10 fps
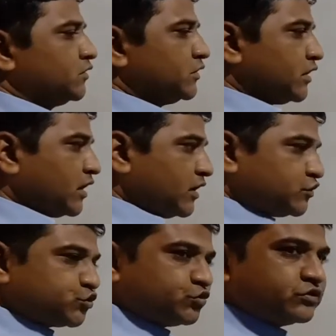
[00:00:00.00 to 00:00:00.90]
I have
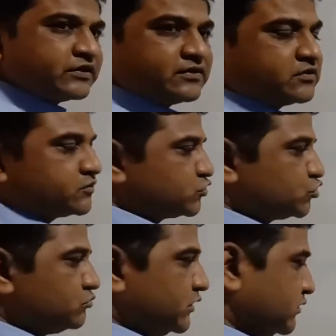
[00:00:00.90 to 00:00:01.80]
shown it as a 2
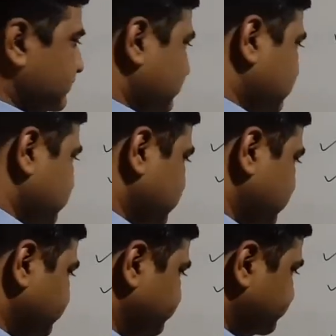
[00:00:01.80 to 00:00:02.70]
multiplied by 3.